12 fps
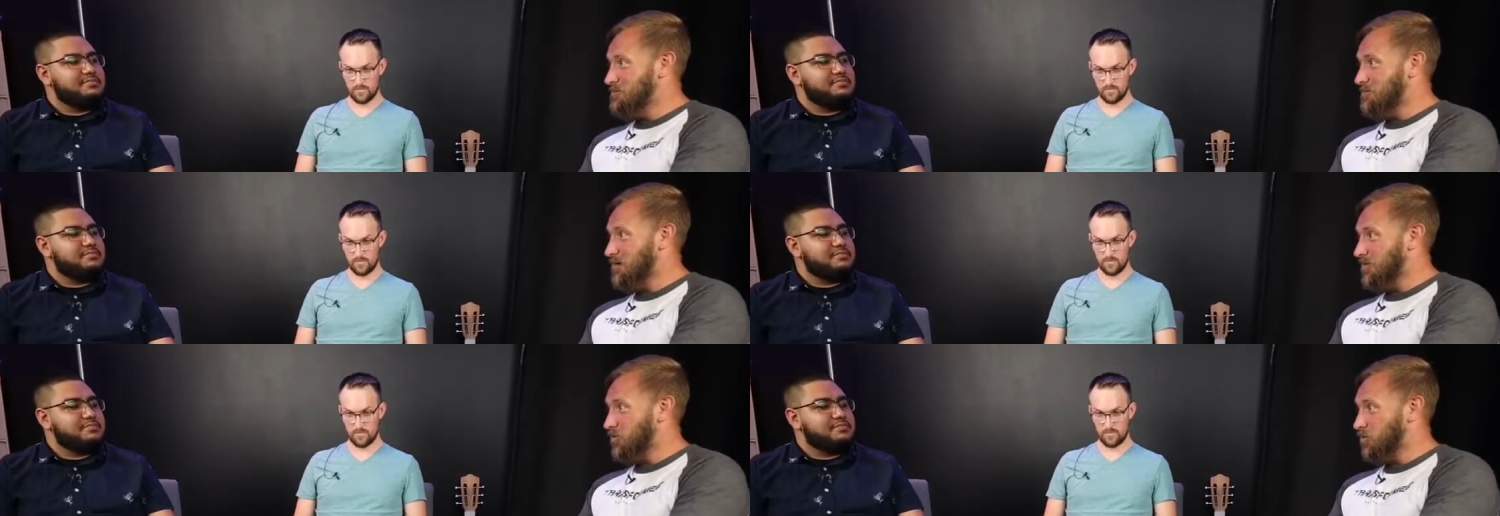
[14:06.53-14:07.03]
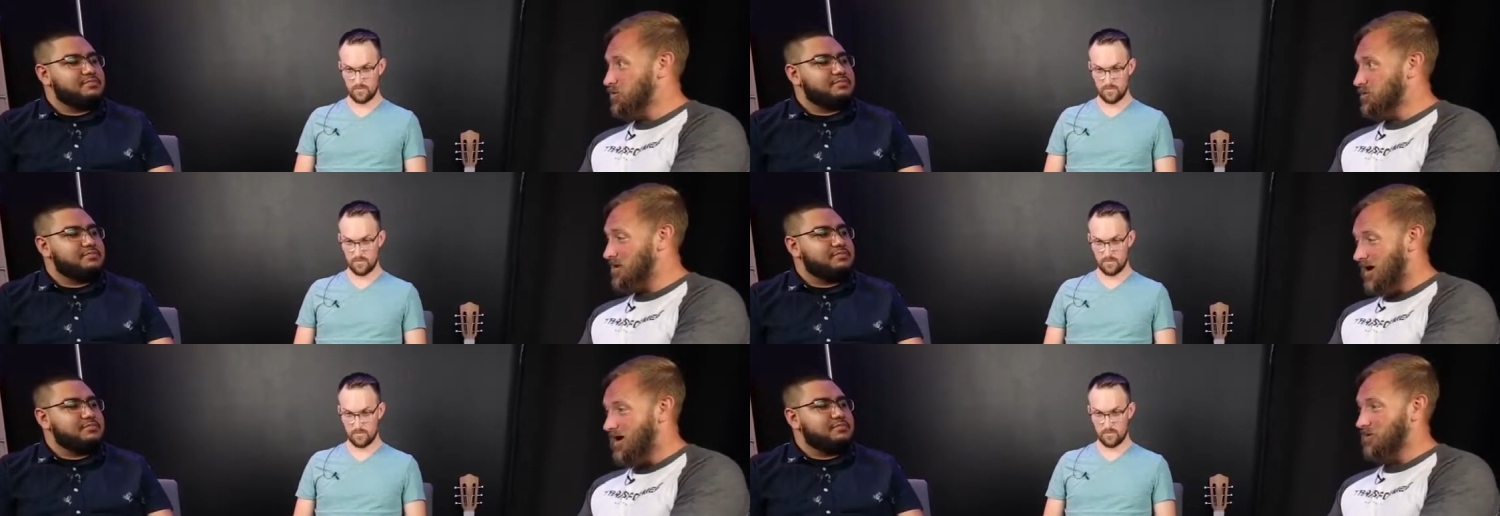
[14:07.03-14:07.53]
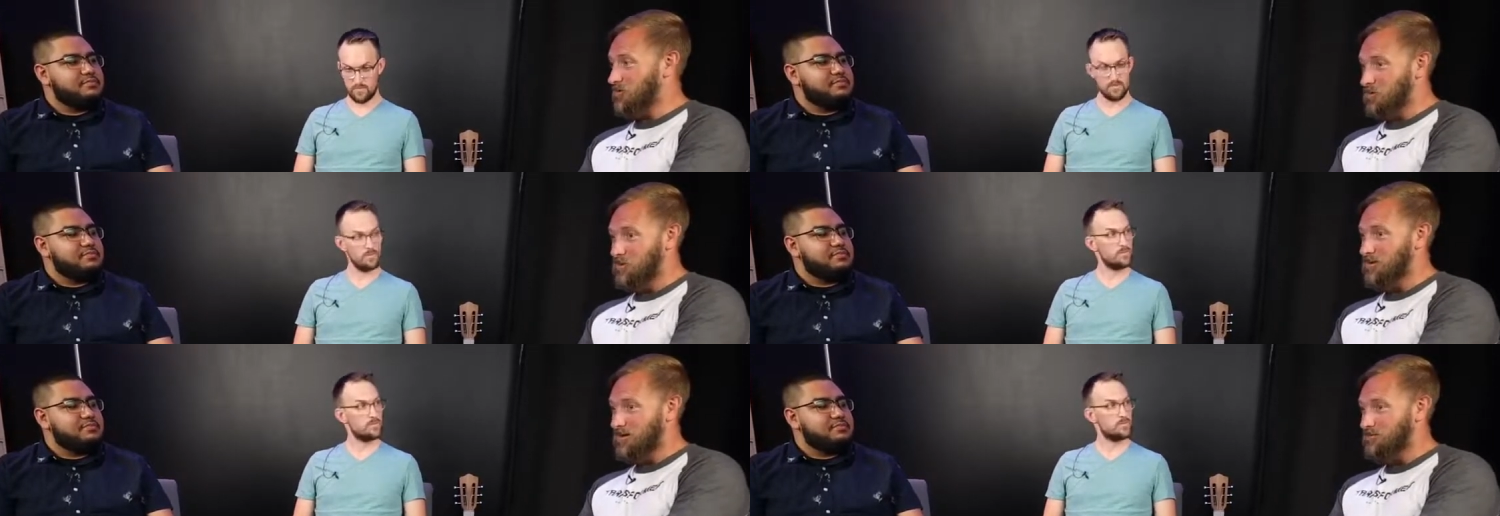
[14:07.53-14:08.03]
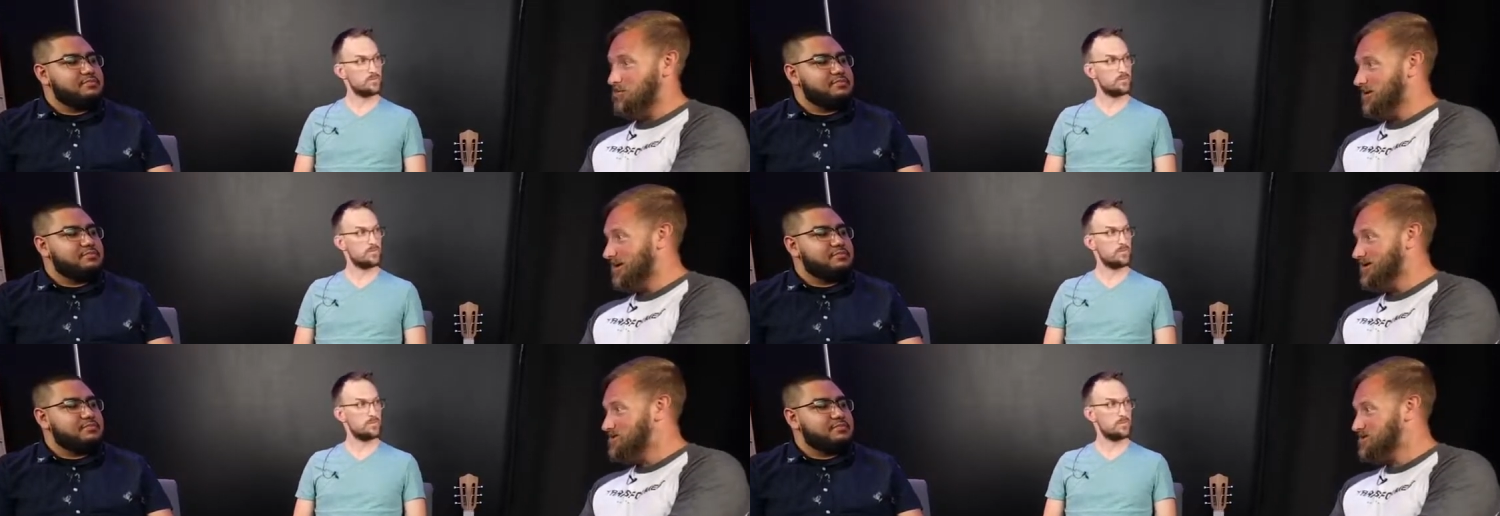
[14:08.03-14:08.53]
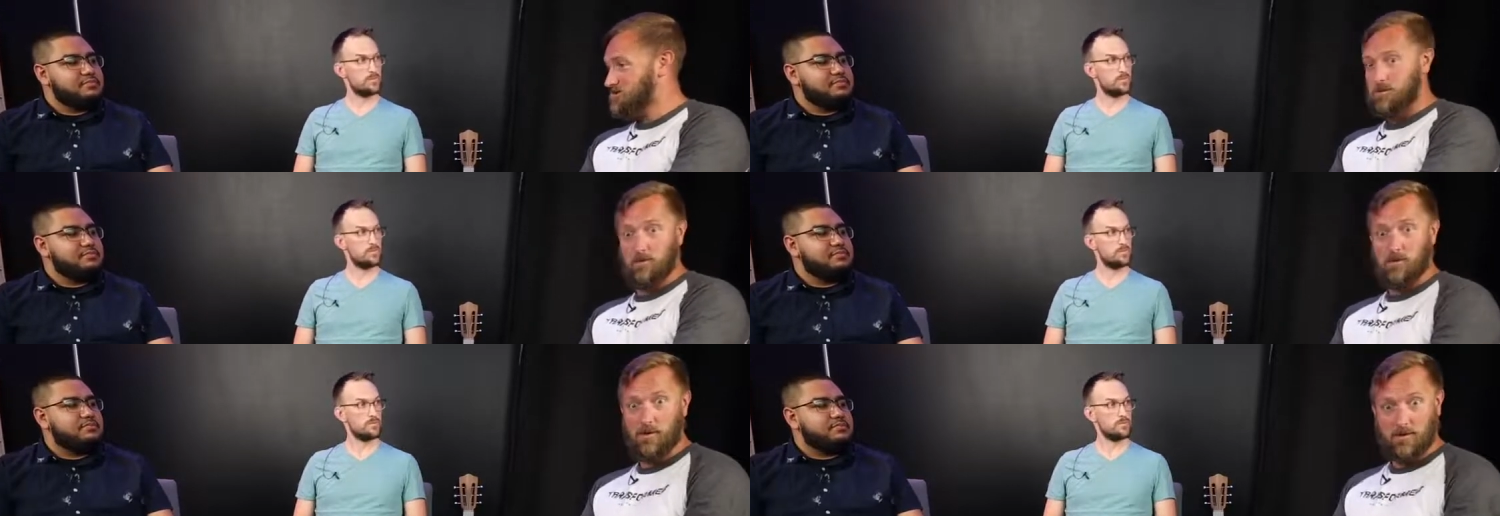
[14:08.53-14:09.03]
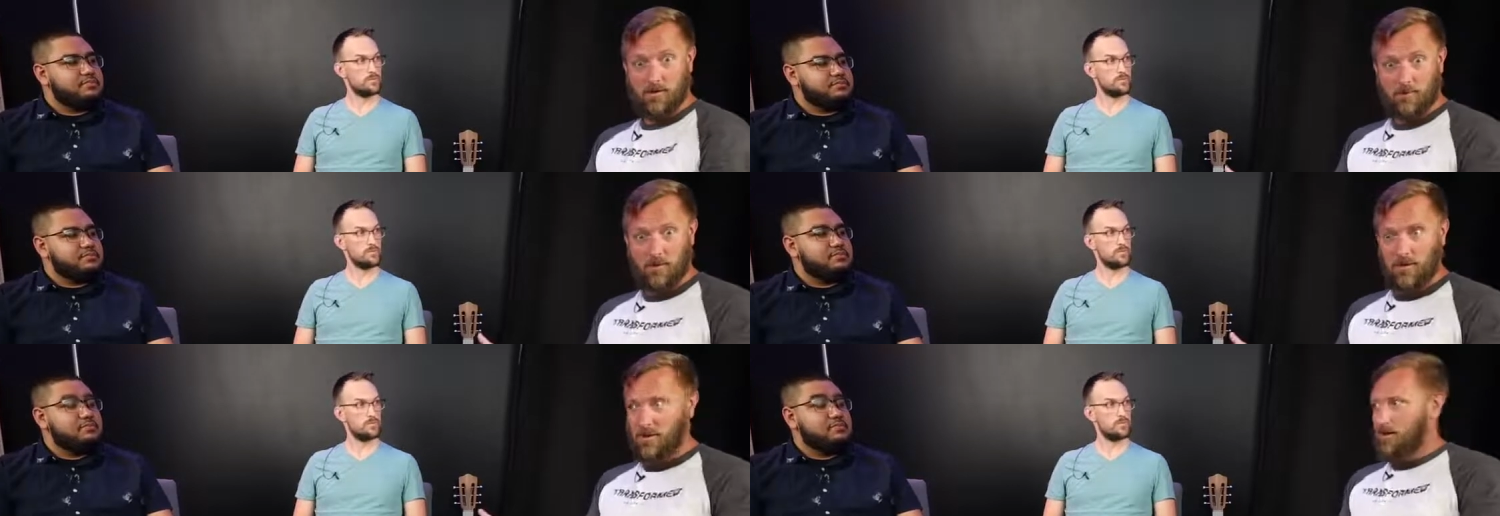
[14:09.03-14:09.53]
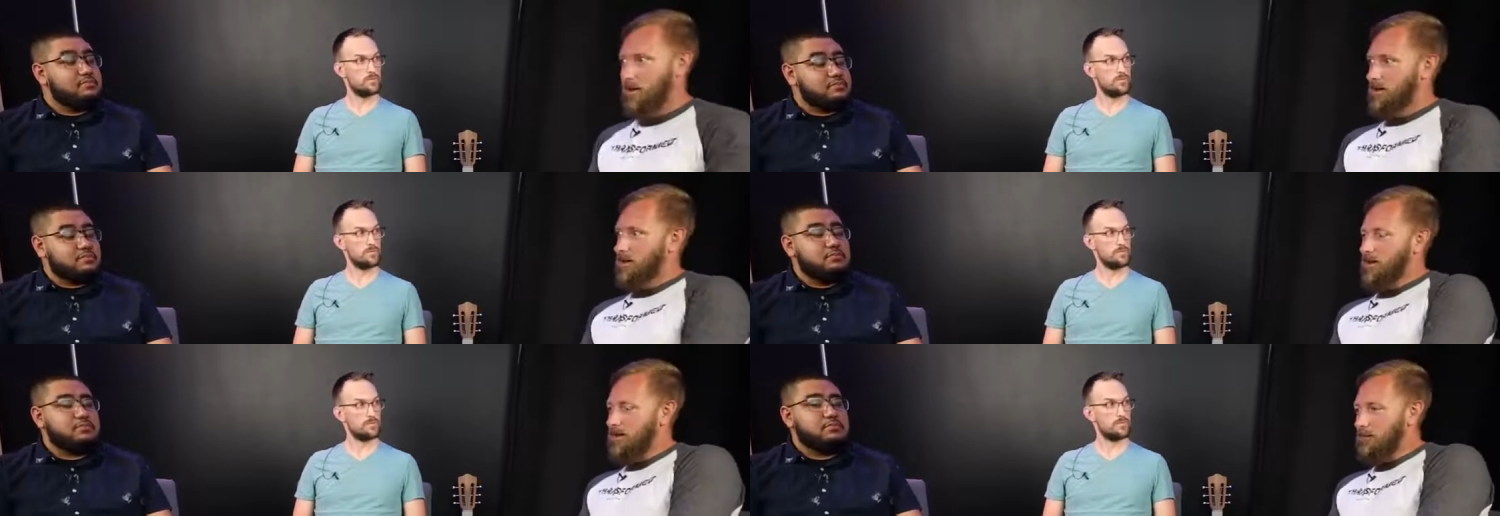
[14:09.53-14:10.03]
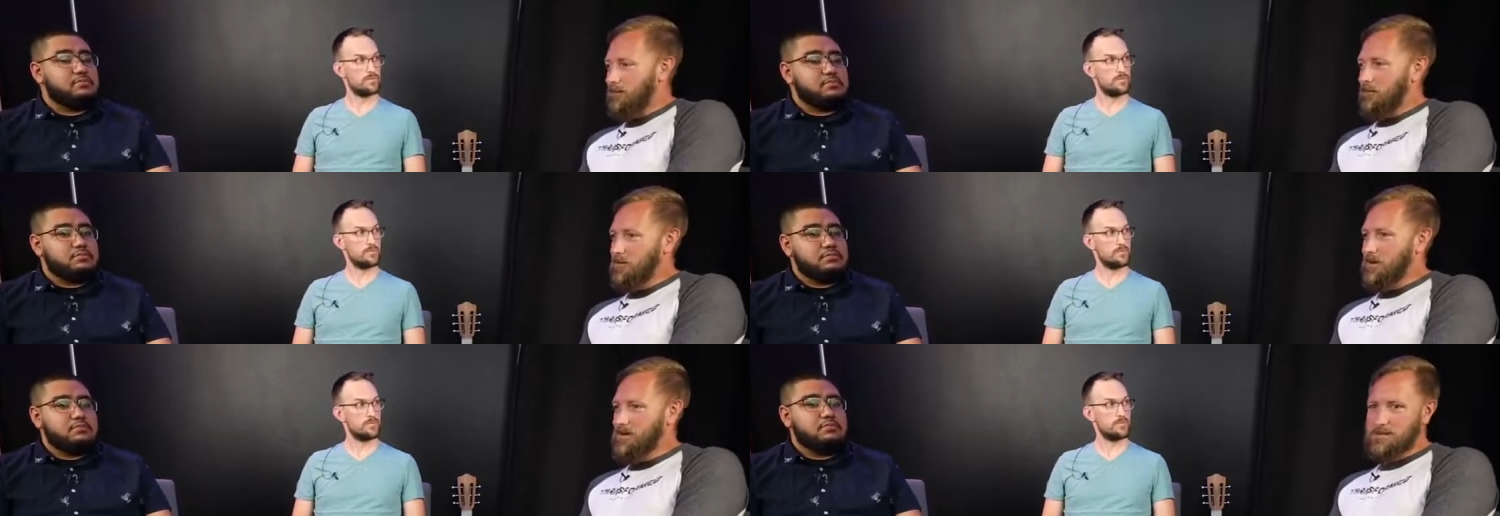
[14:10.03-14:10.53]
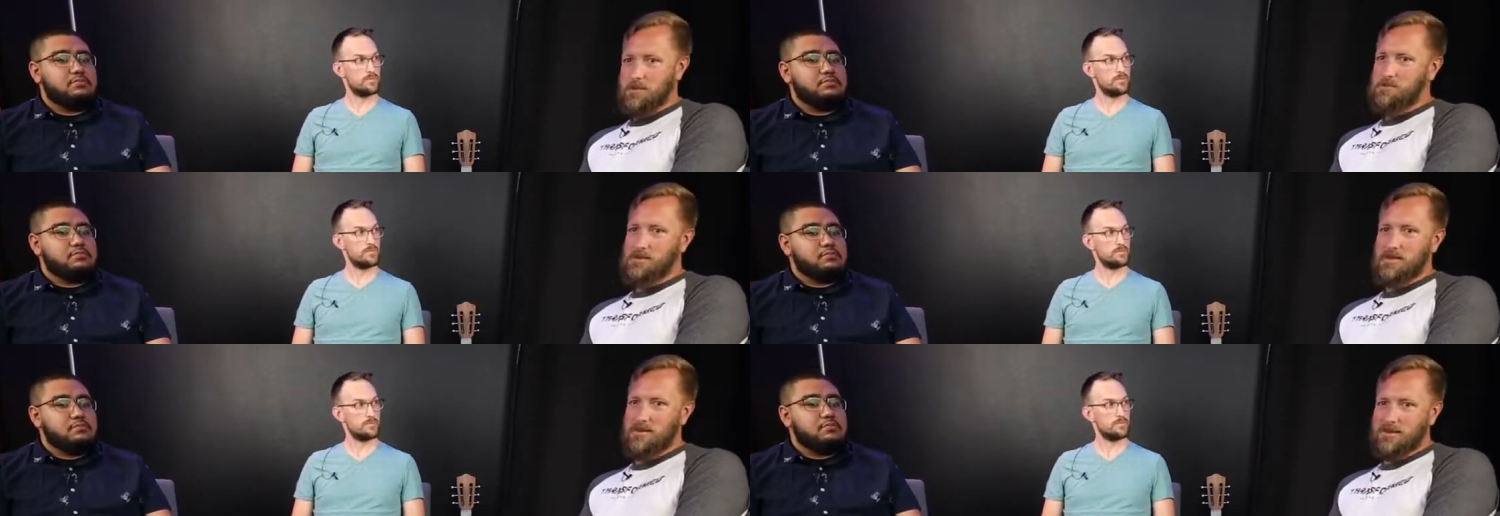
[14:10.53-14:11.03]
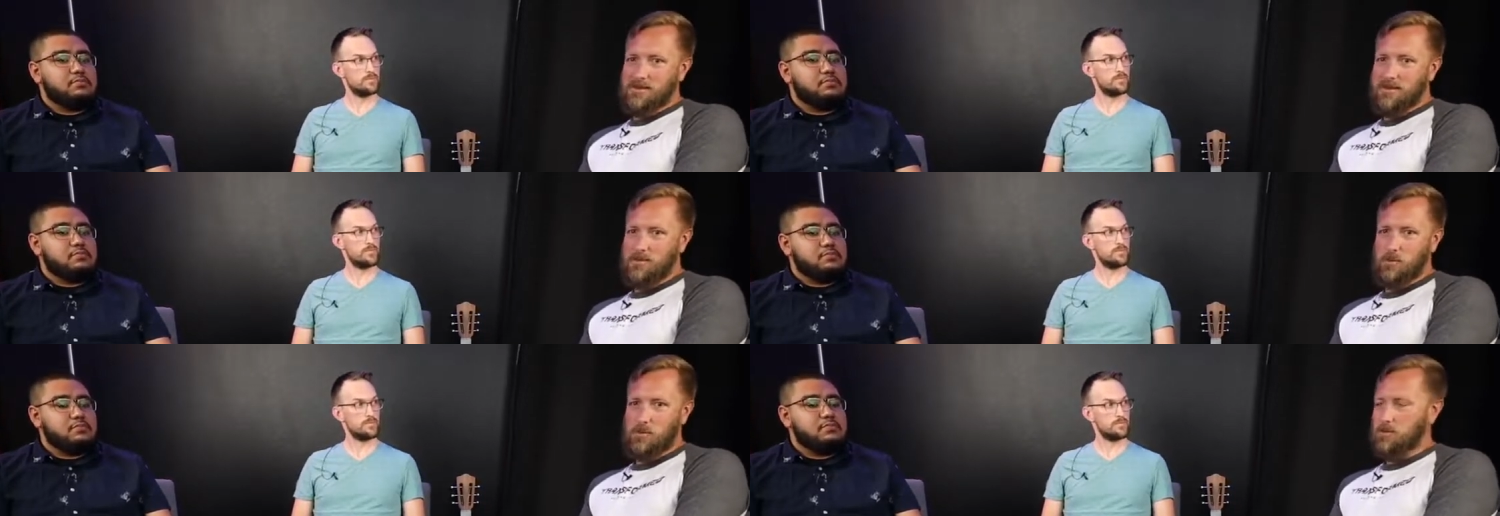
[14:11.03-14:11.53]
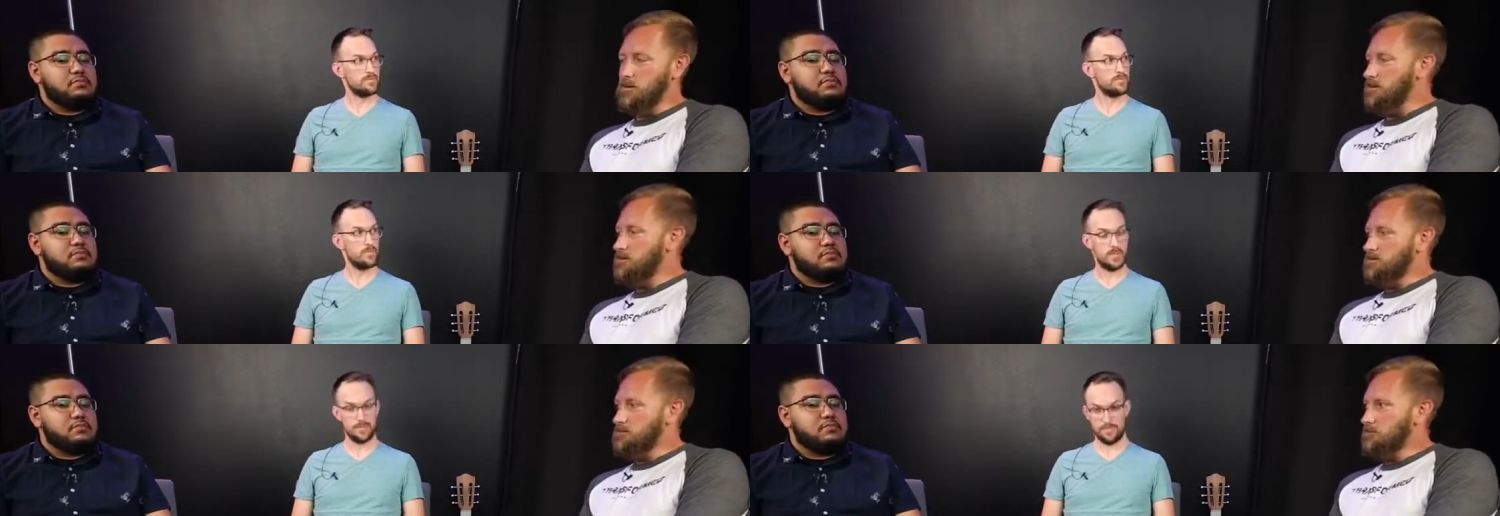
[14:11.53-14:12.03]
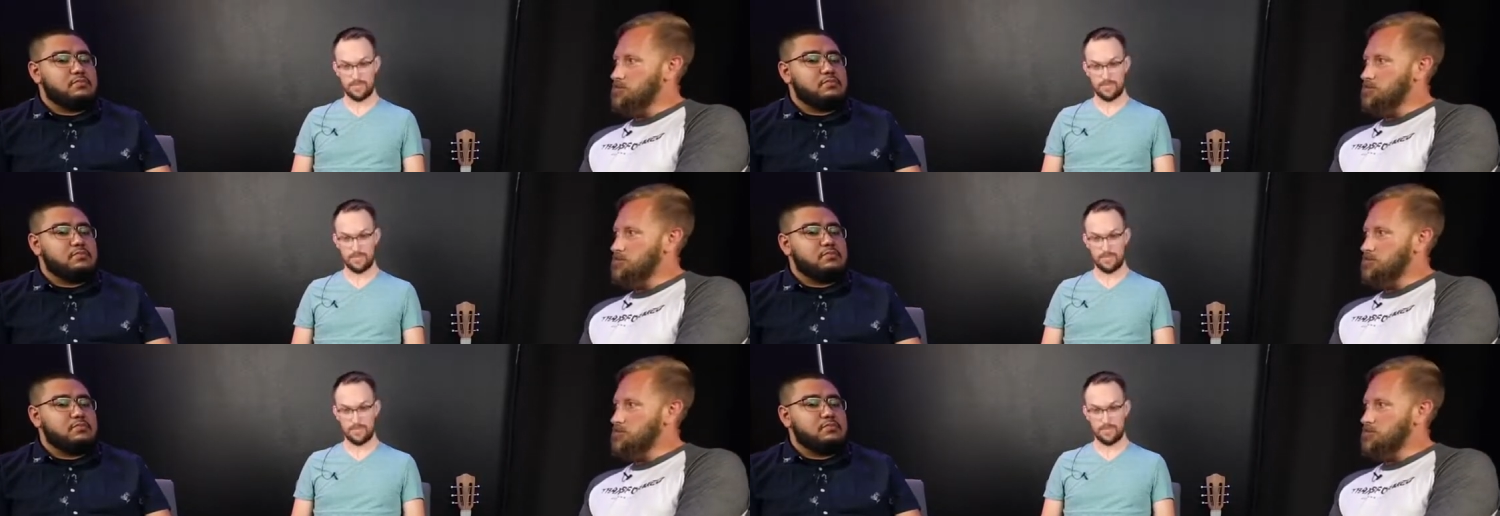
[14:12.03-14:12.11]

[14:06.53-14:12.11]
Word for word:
Speaker 1: but if we're not truly in relationship with him, it's empty. It's worthless.